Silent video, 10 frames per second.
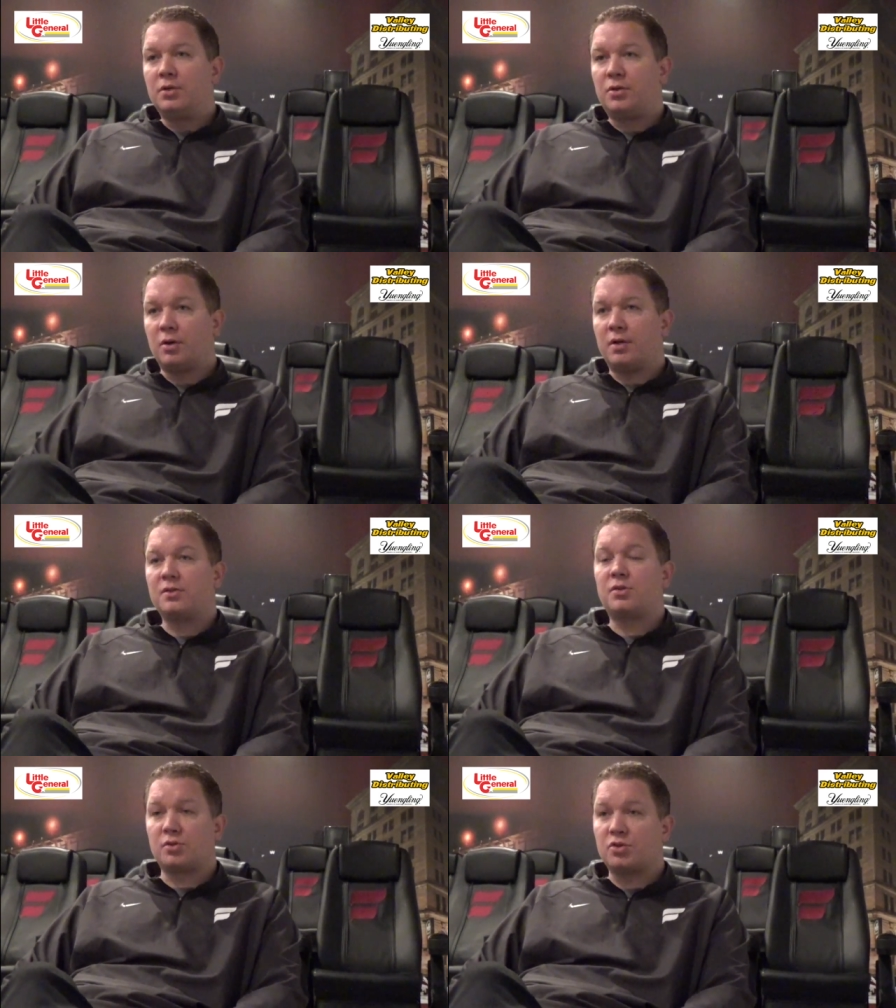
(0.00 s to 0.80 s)
Sean,
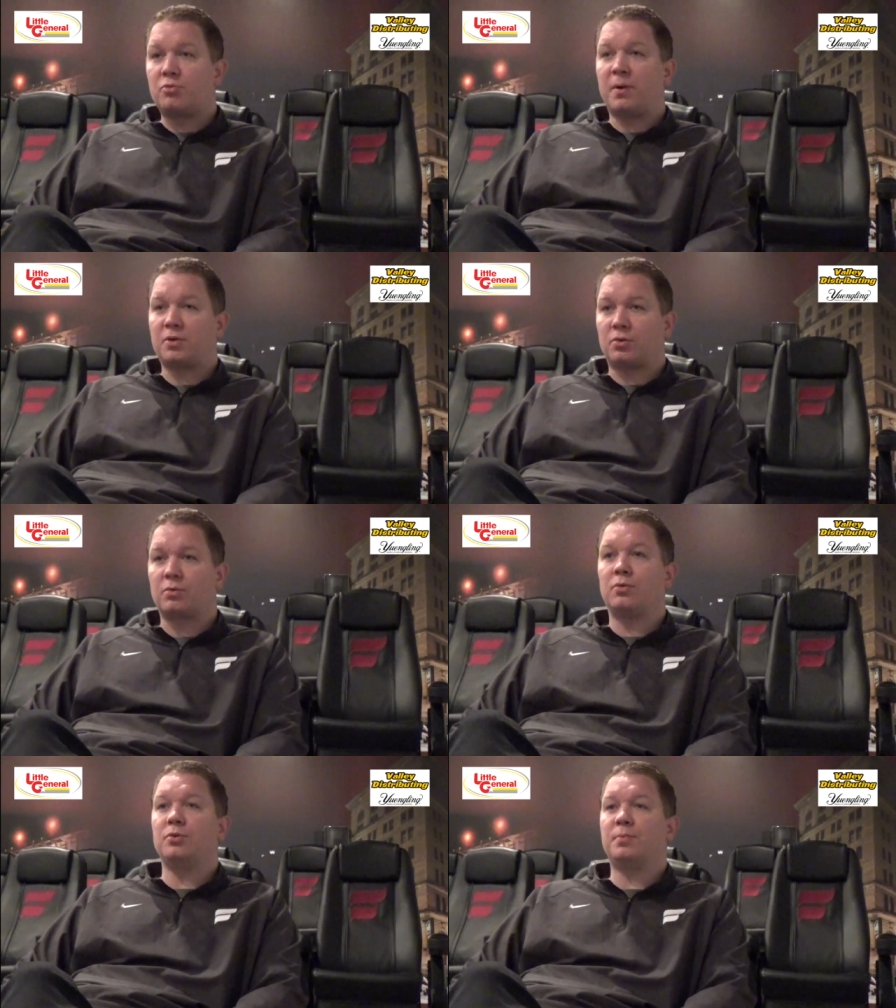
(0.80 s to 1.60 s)
this is a
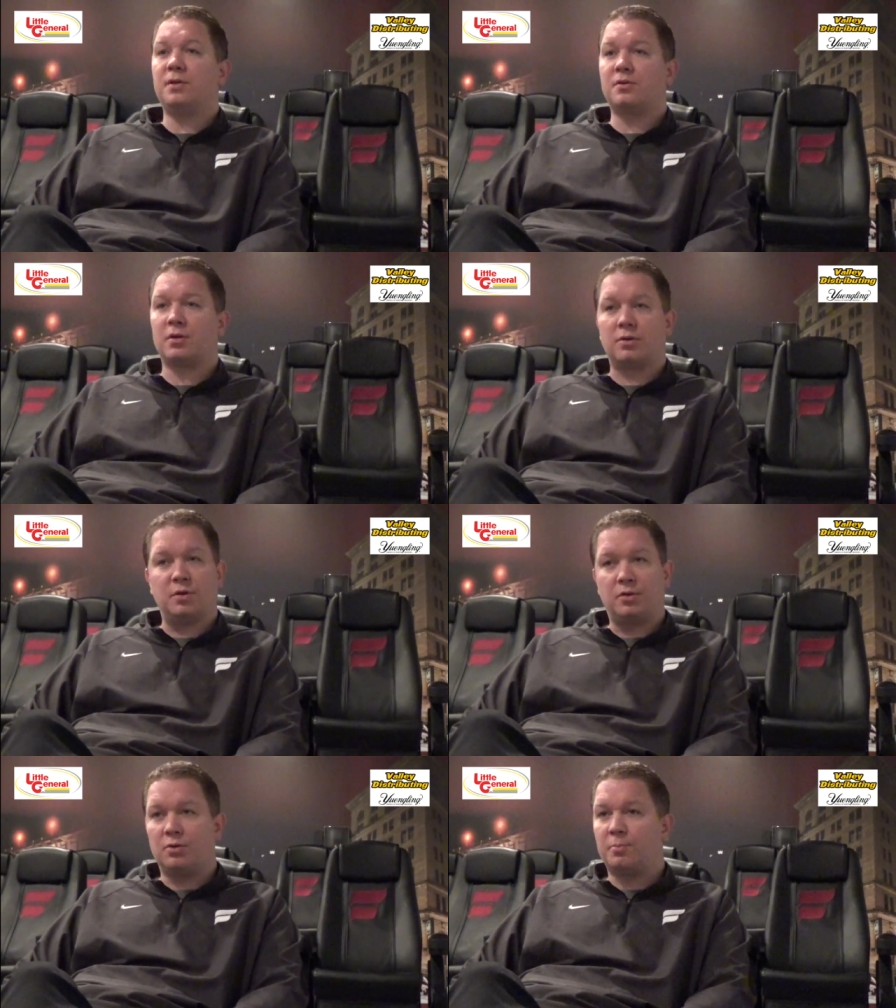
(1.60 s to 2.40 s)
special group. These are a
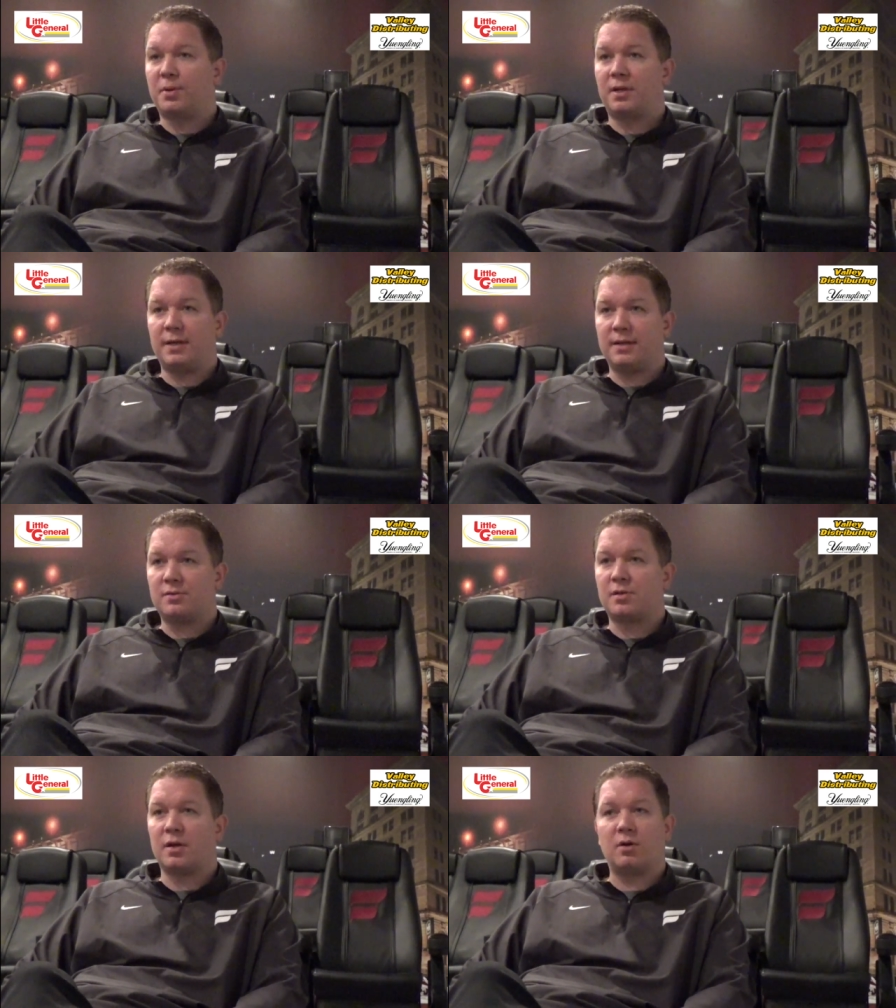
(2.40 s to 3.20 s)
good group of
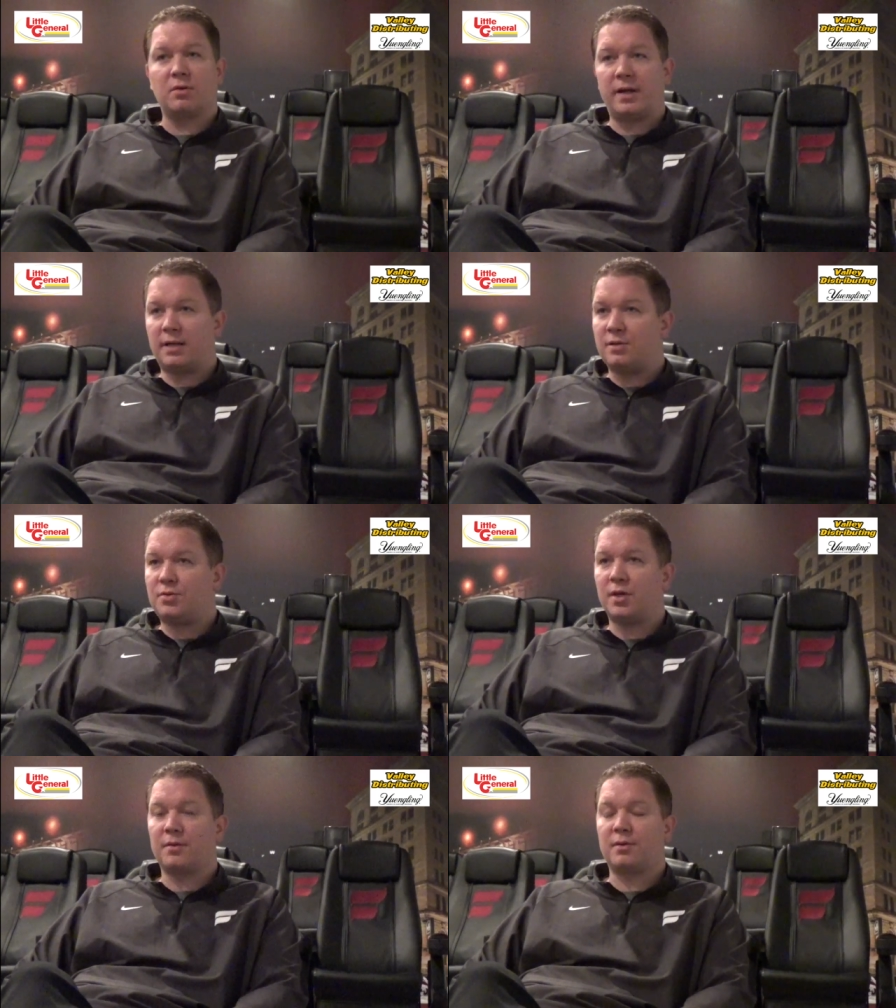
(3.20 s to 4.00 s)
kids. They all like
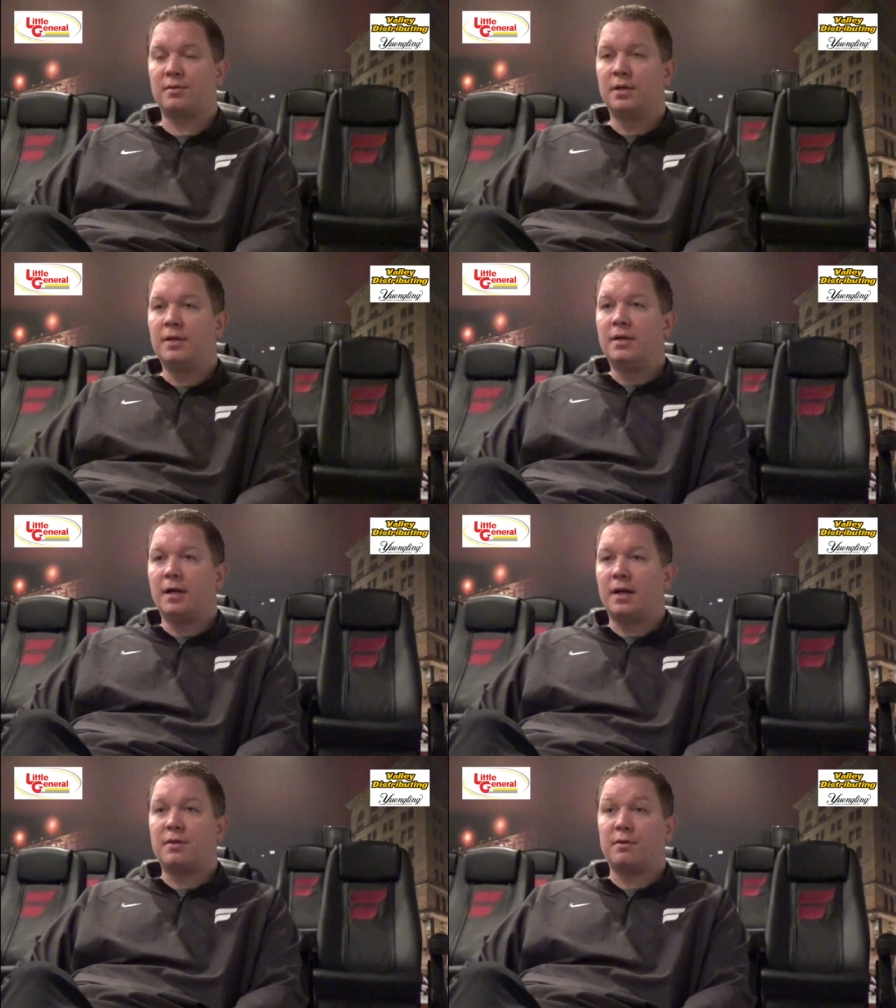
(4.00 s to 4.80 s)
each other.
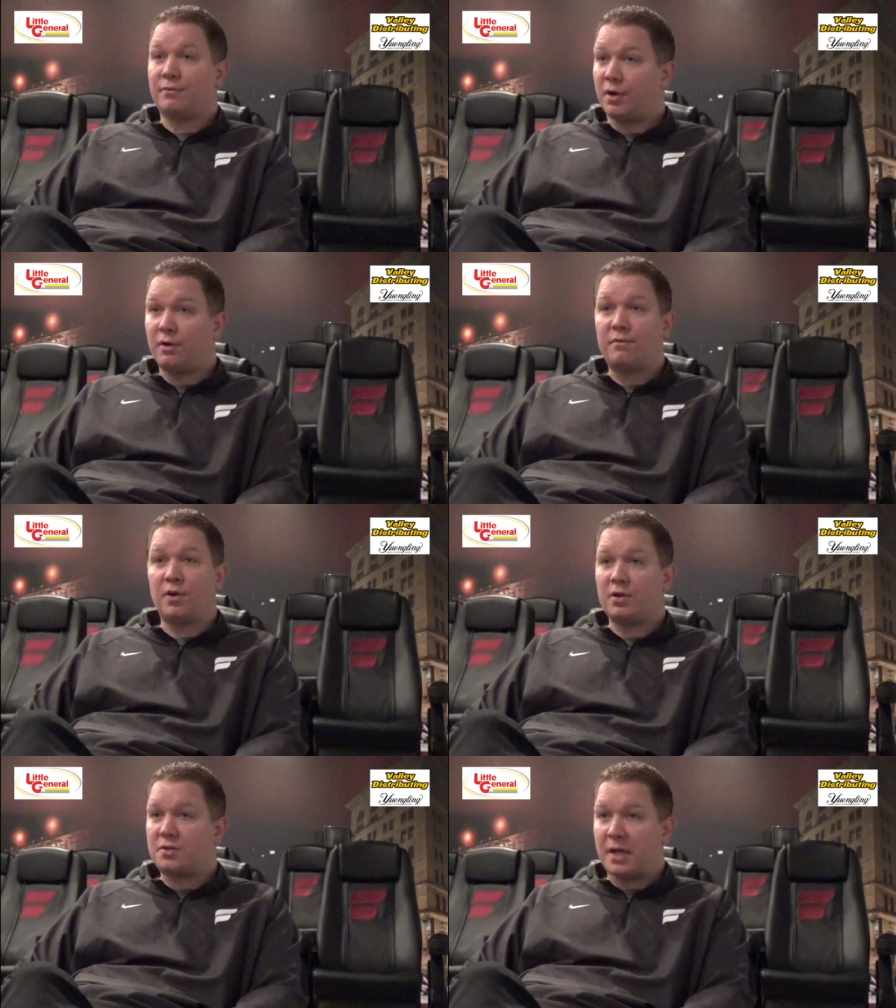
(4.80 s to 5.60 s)
They're very,
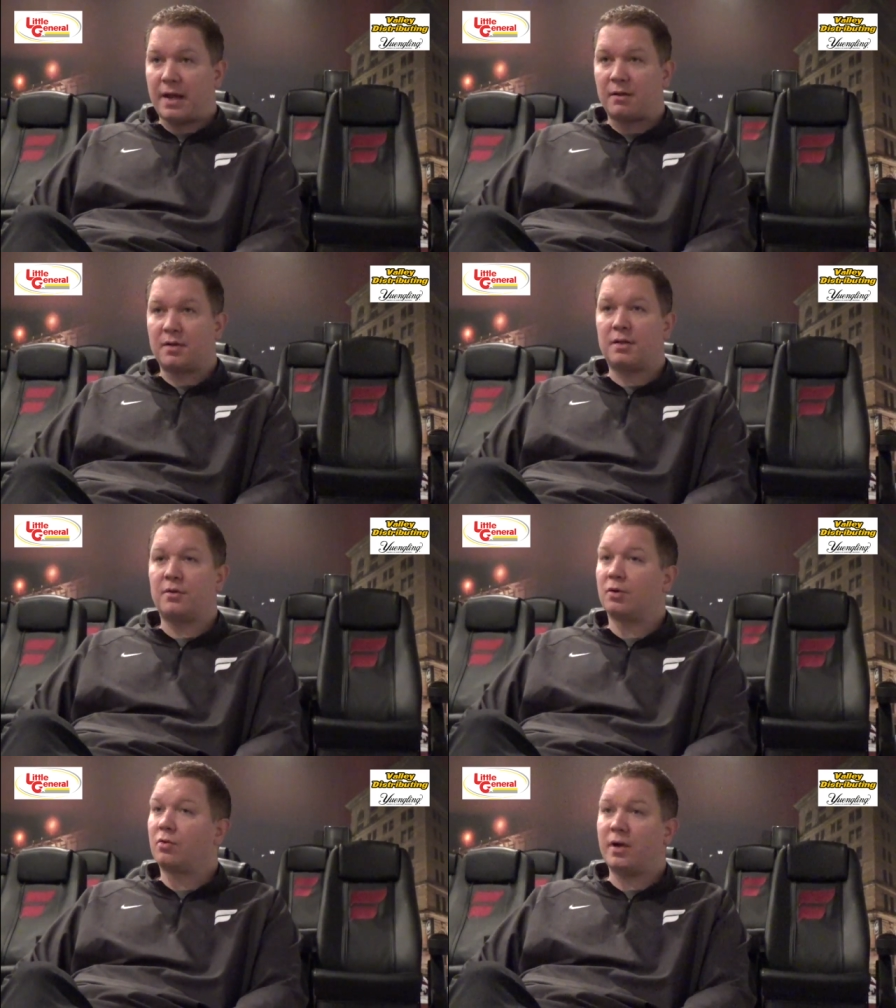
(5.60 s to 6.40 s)
very talented.
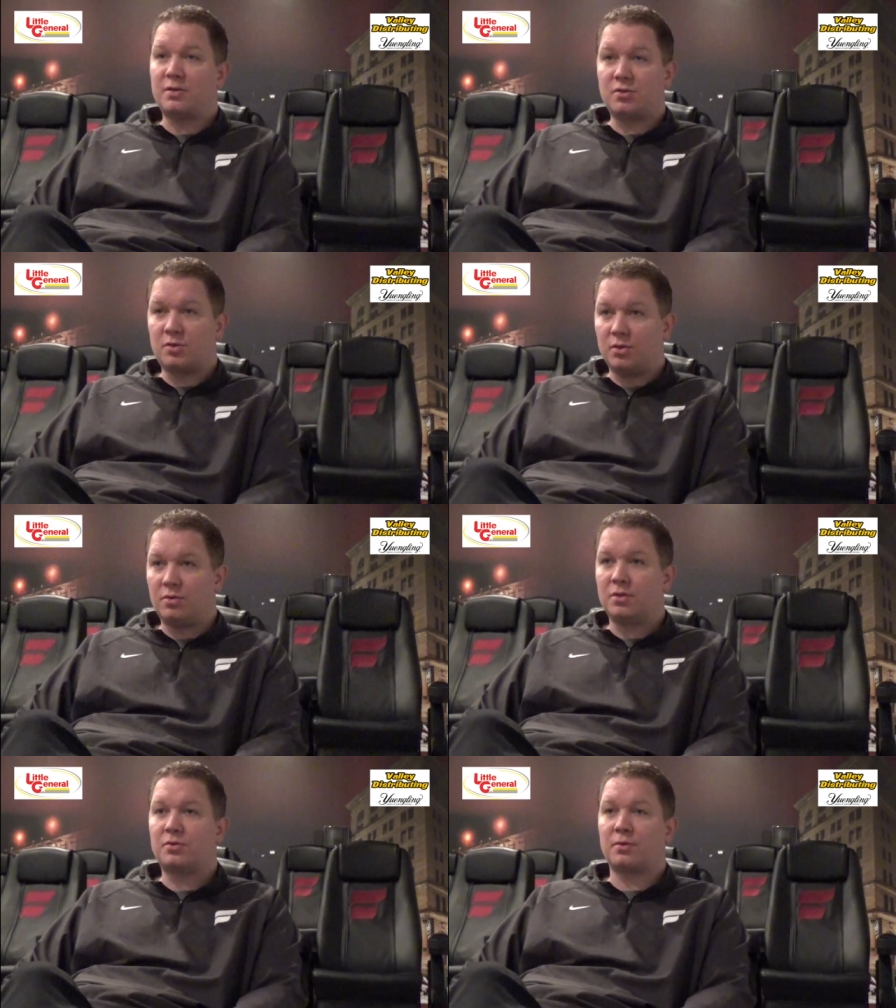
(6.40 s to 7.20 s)
They're great
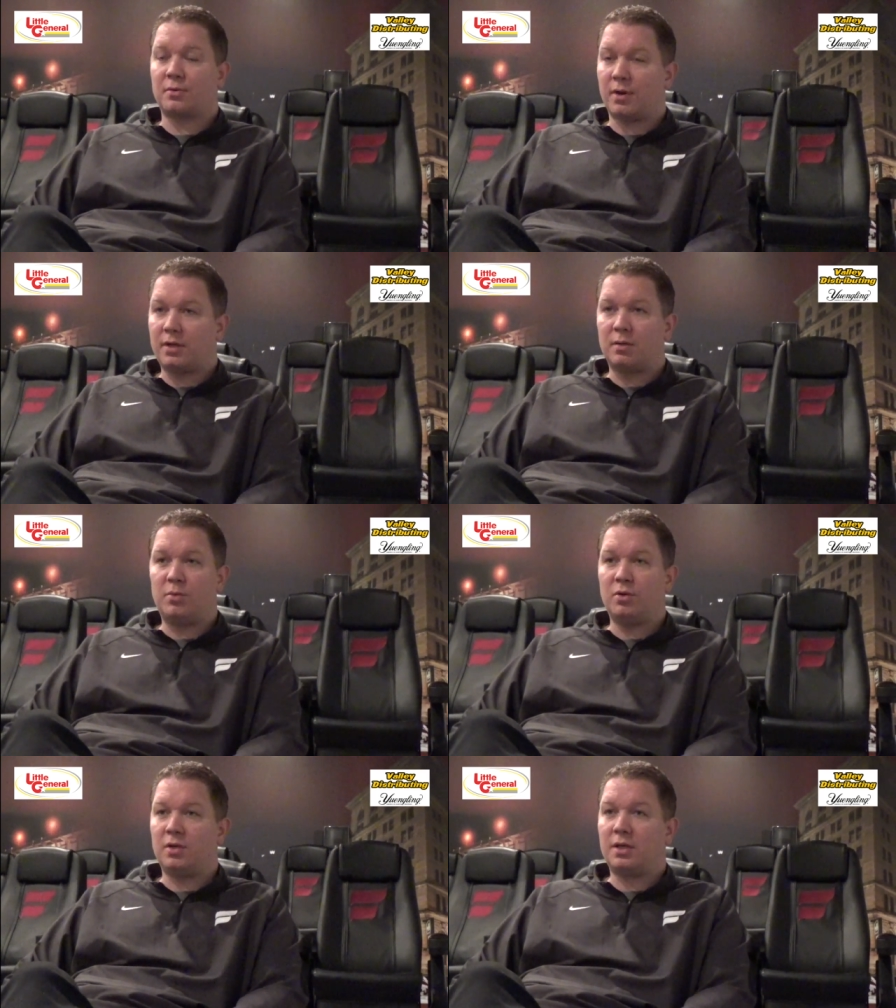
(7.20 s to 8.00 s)
students. They're great
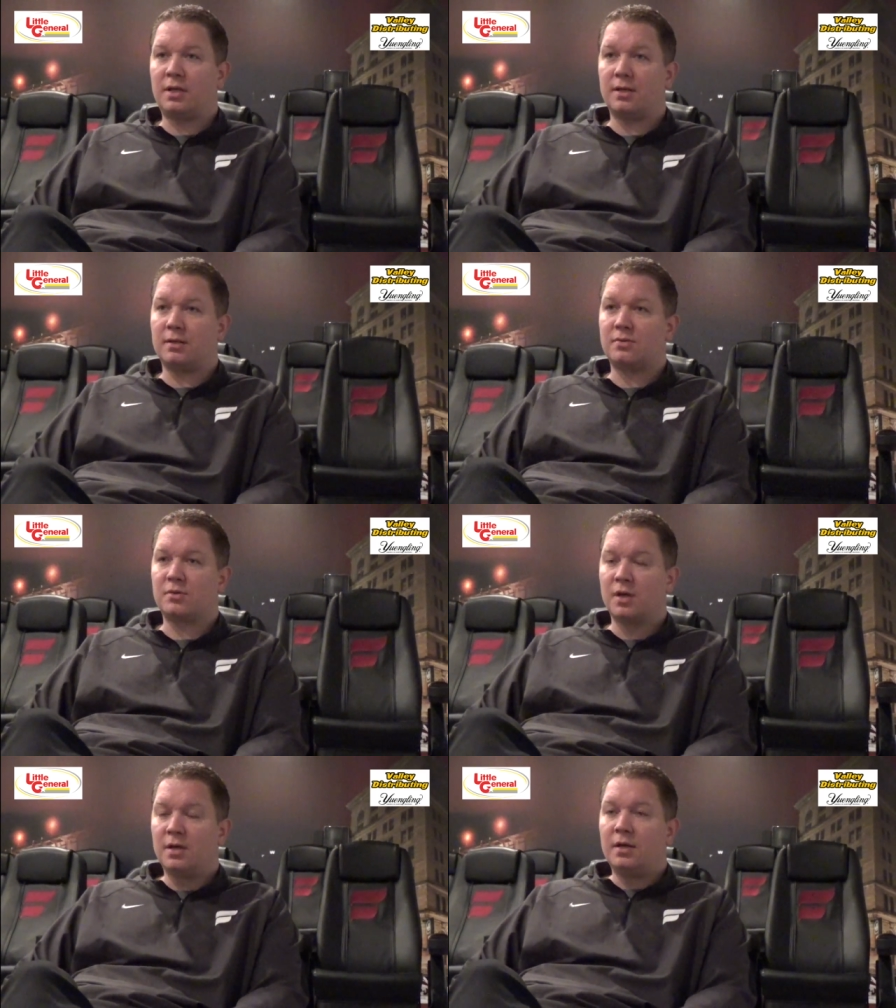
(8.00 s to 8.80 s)
community kids.